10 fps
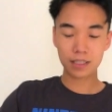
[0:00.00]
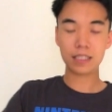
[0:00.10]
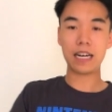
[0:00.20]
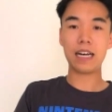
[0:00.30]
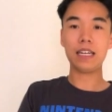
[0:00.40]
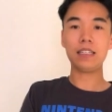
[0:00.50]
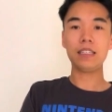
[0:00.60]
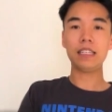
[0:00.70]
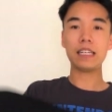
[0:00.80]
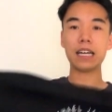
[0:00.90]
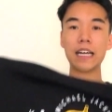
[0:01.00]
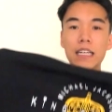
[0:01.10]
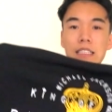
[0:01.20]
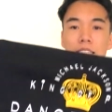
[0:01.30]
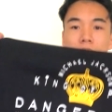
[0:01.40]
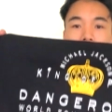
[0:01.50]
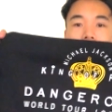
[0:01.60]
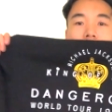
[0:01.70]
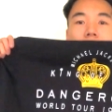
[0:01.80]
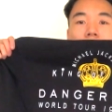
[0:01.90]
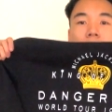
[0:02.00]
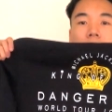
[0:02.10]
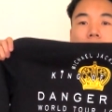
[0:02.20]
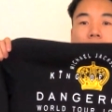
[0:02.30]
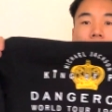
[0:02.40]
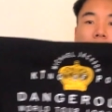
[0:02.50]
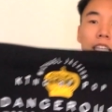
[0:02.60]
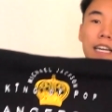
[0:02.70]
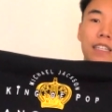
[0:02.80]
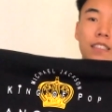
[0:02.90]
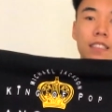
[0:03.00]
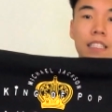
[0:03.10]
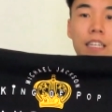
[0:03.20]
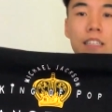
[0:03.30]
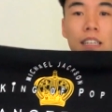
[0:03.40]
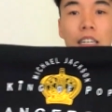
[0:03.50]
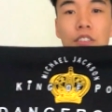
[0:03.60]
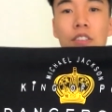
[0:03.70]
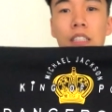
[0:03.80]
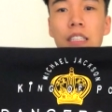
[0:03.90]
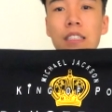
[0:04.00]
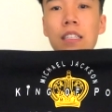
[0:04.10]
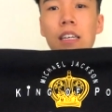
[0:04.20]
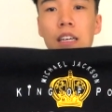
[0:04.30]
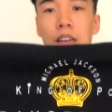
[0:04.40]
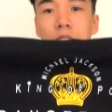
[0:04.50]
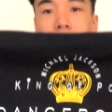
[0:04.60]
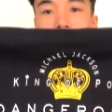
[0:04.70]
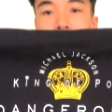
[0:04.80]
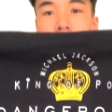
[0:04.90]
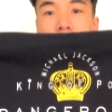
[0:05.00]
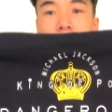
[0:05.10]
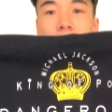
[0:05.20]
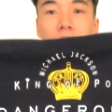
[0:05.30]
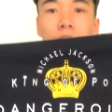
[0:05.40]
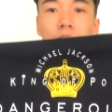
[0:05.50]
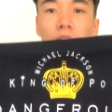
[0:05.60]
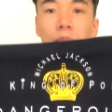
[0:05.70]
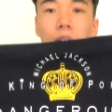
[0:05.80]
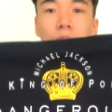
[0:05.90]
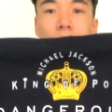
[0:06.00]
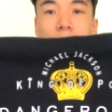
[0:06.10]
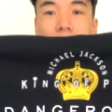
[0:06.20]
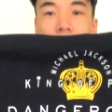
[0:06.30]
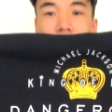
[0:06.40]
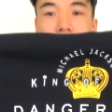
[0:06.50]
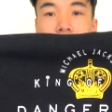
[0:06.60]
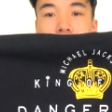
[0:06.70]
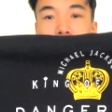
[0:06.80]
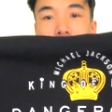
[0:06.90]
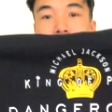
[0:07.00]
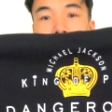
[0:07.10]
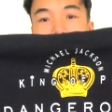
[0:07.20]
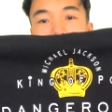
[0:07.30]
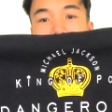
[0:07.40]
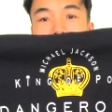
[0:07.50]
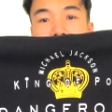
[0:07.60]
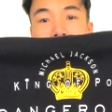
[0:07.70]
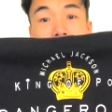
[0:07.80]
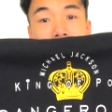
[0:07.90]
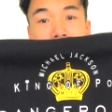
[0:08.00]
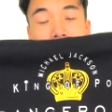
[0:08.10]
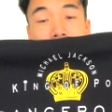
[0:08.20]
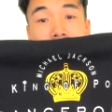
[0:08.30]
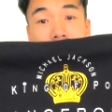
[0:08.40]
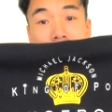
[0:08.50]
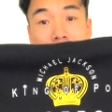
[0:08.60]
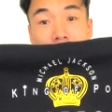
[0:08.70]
design, it has different dates and countries. We've got M J, King of Pop, Dangerous World Tour, ninety-two to nineteen